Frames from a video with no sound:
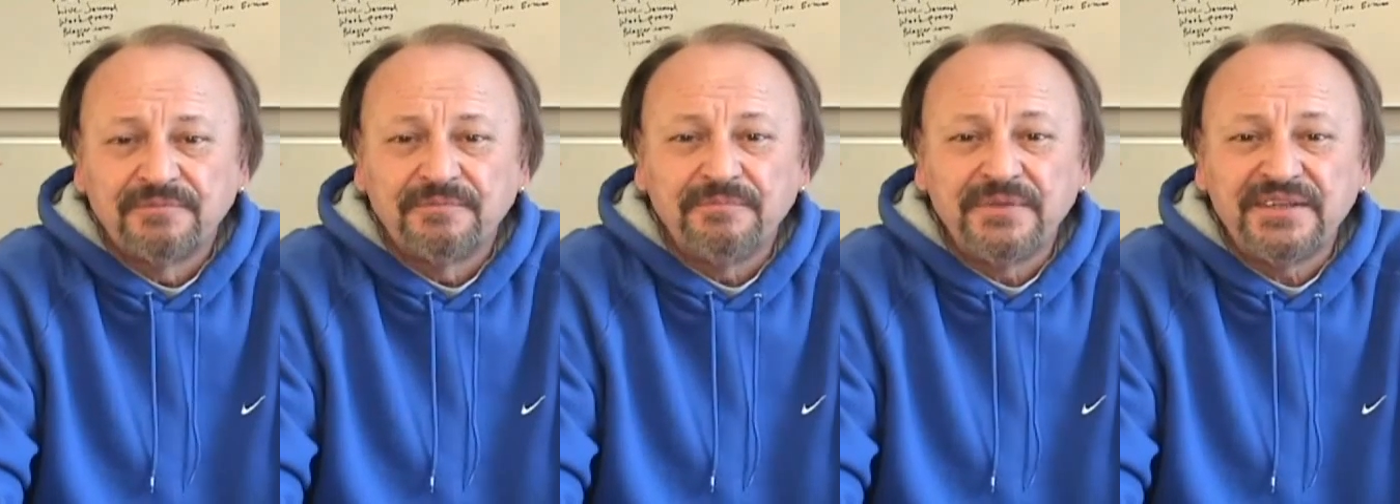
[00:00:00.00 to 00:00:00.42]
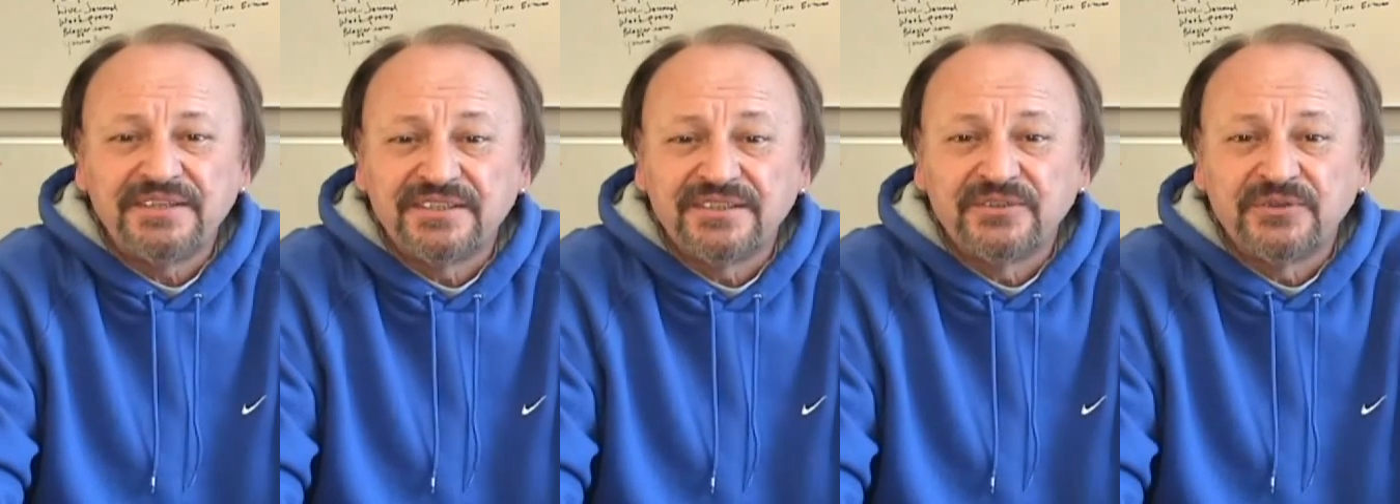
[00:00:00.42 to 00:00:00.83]
me
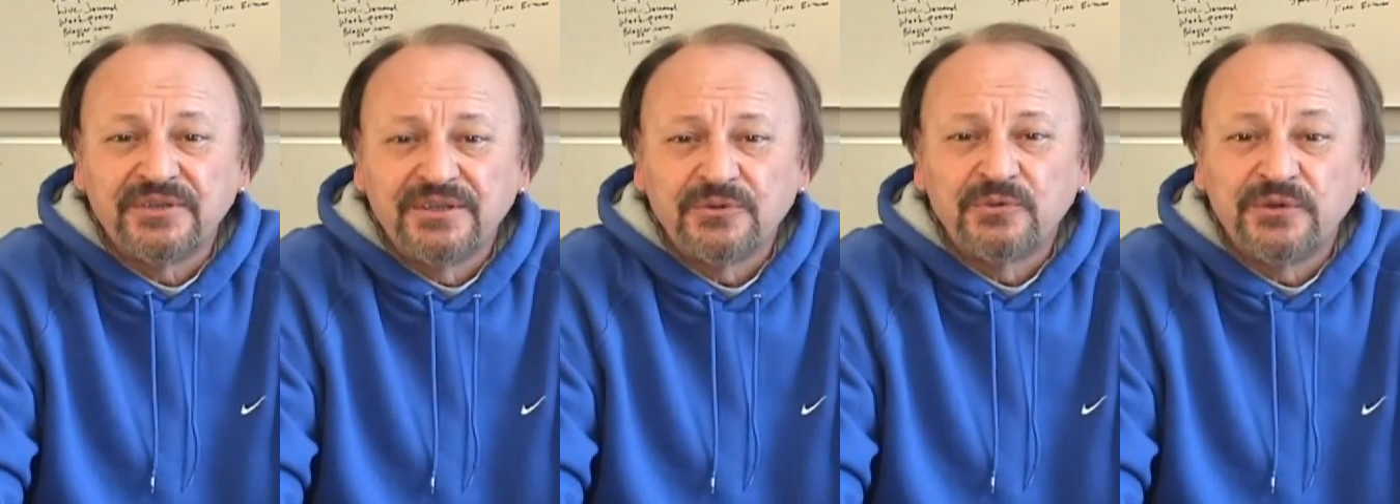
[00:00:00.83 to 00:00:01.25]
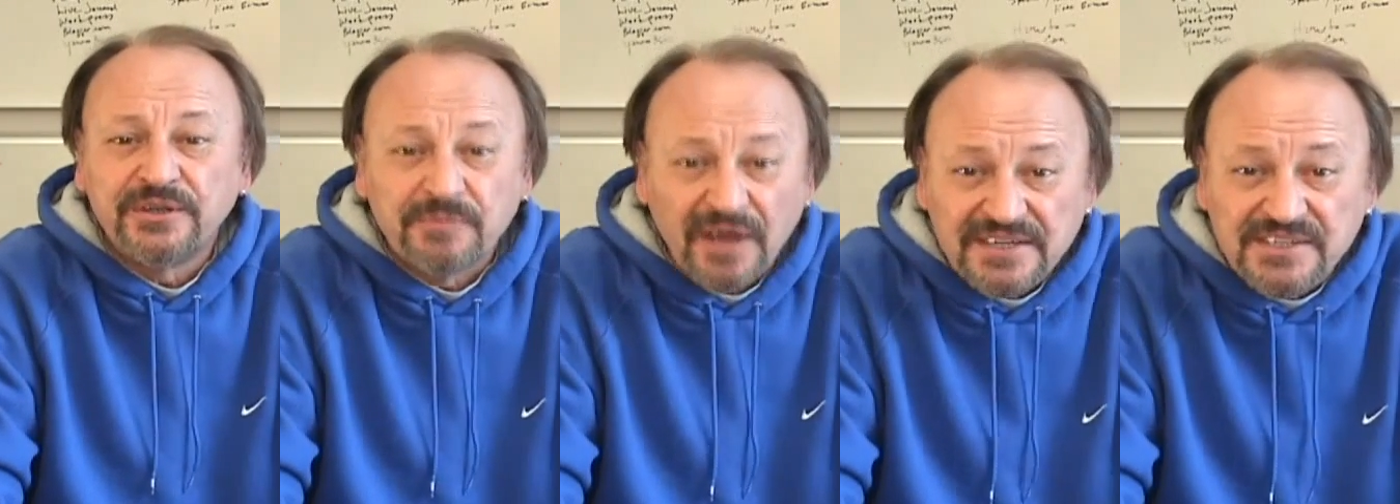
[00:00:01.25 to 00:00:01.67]
to rid
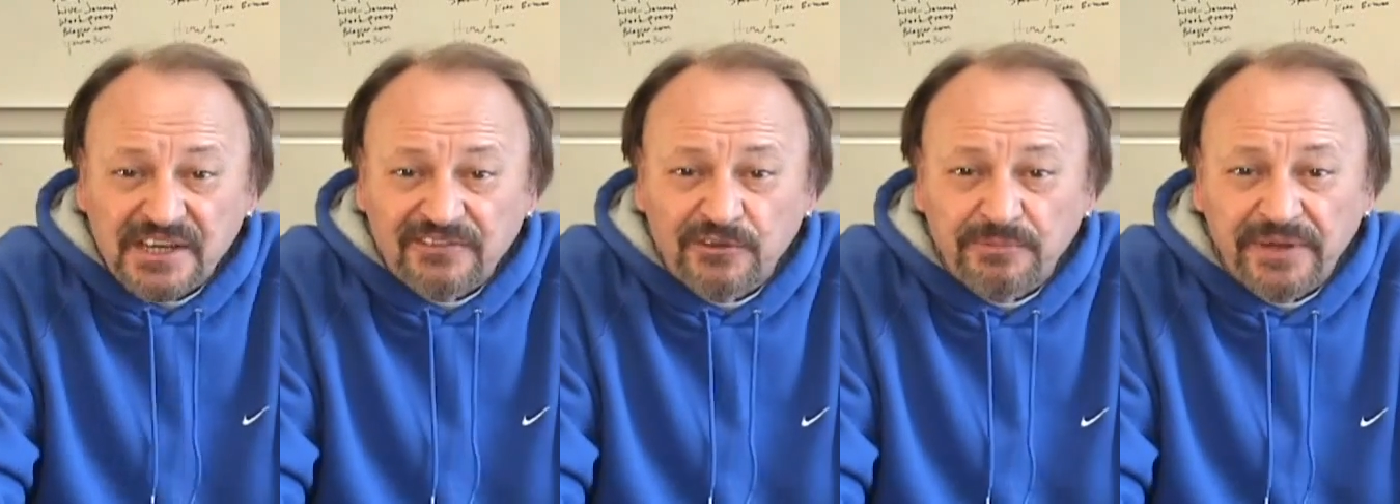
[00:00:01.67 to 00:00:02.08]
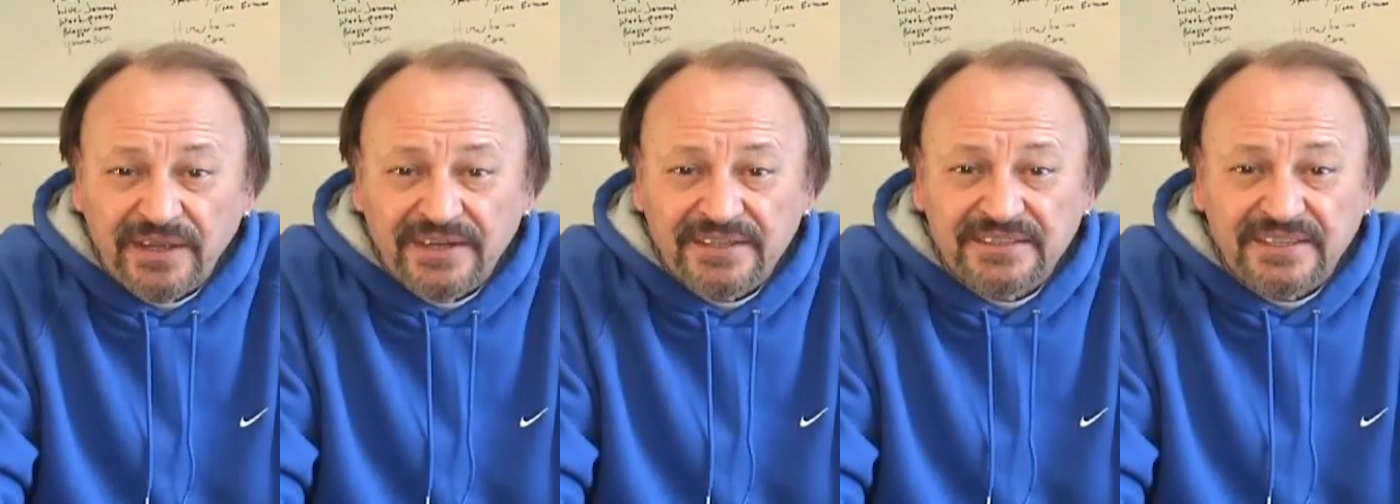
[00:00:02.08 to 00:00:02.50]
myself of
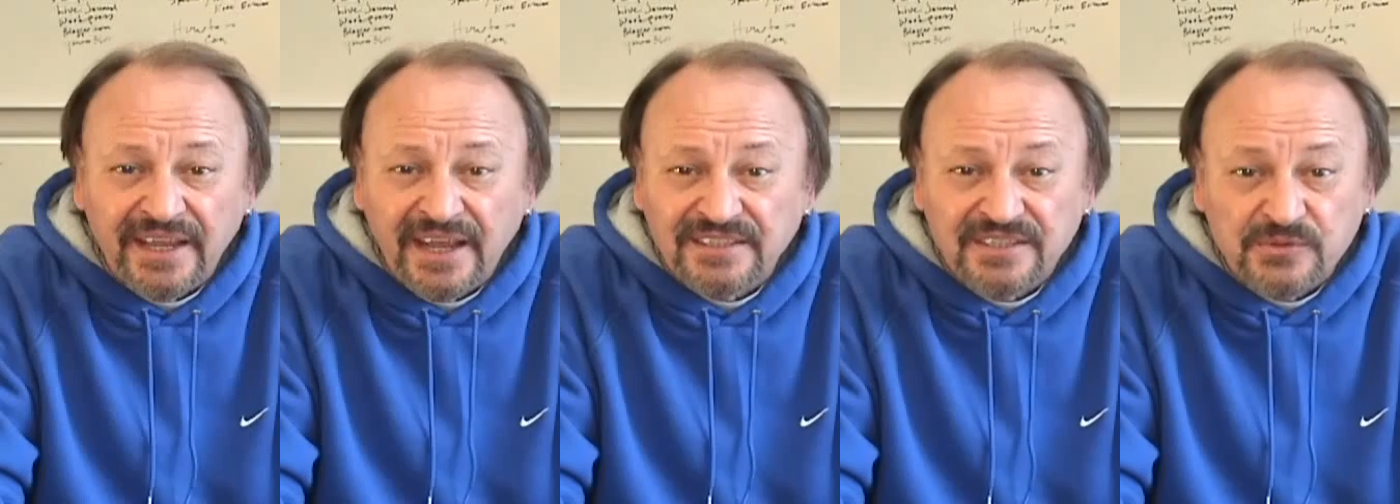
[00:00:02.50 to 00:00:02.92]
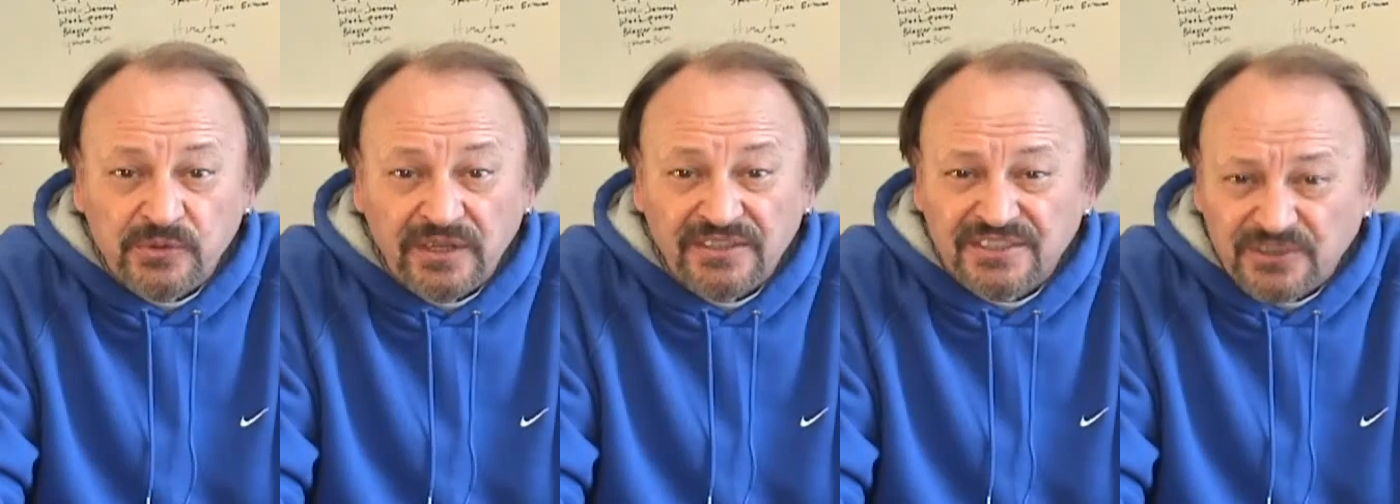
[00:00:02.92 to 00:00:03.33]
panic attacks as
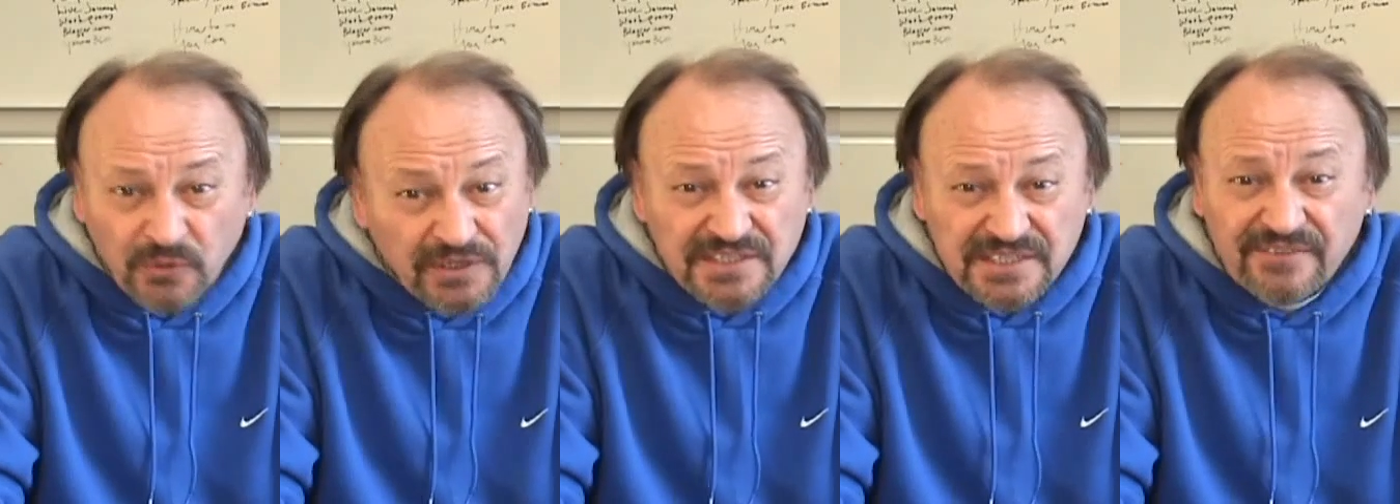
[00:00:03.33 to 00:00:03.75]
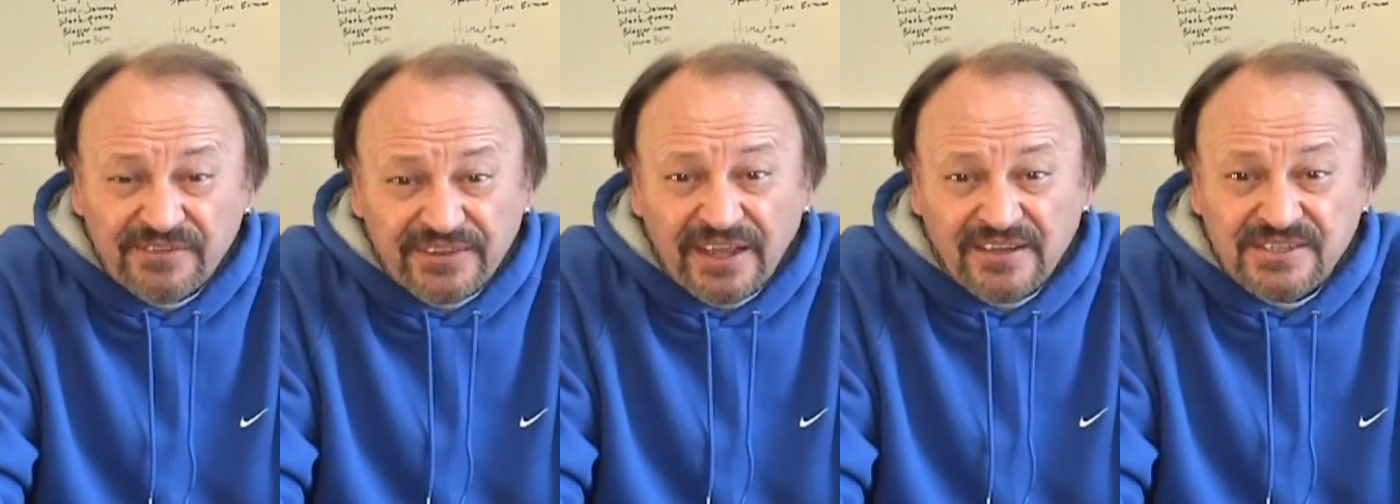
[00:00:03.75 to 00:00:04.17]
well as
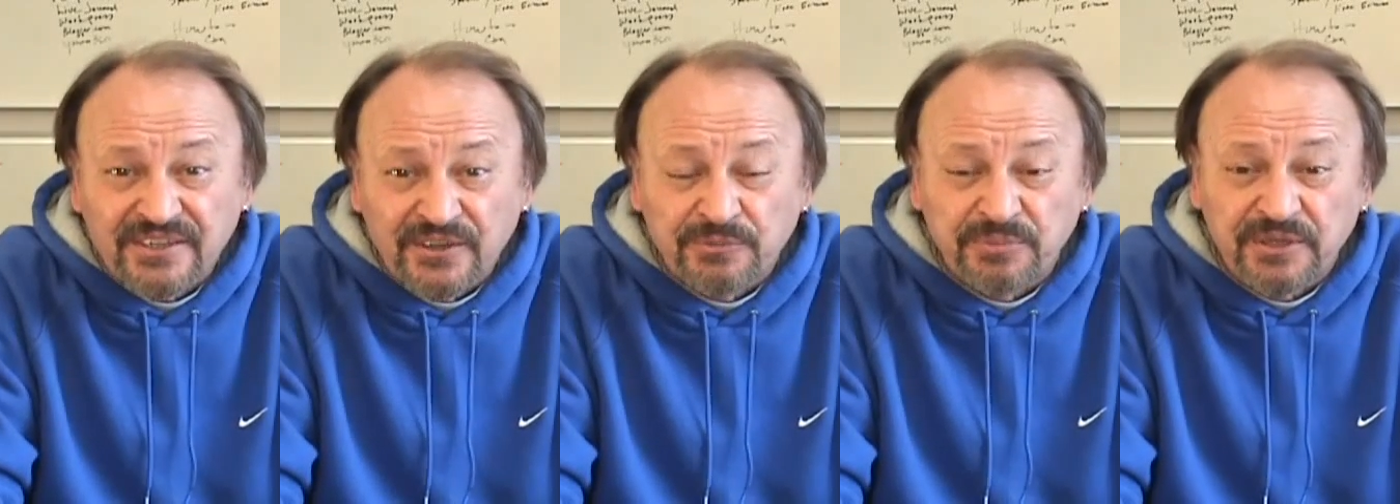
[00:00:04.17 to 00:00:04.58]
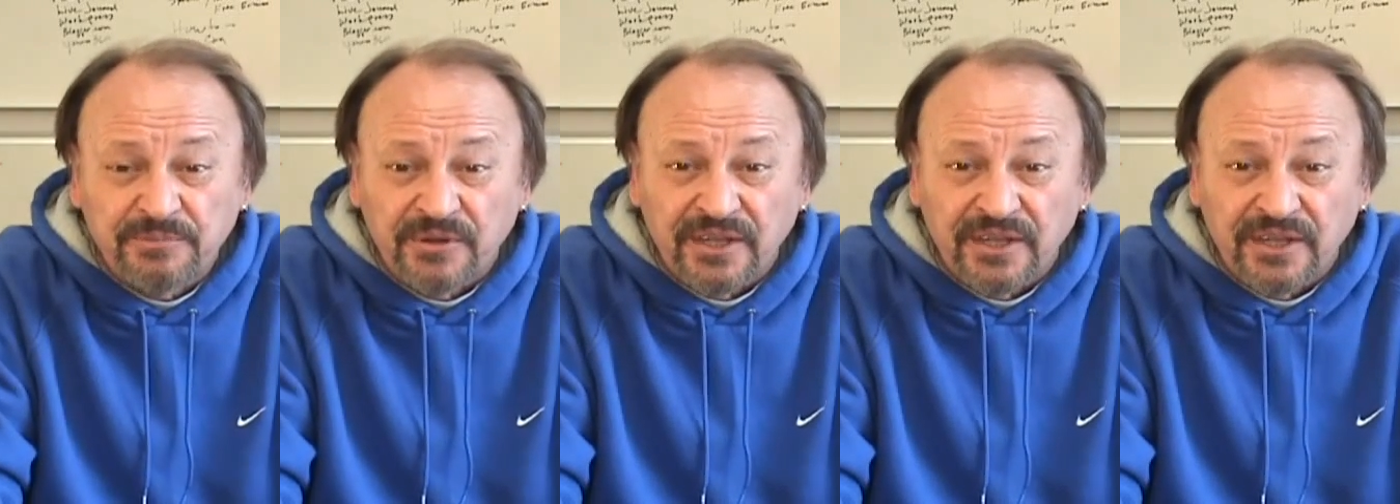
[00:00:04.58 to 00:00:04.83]
27,000 other people,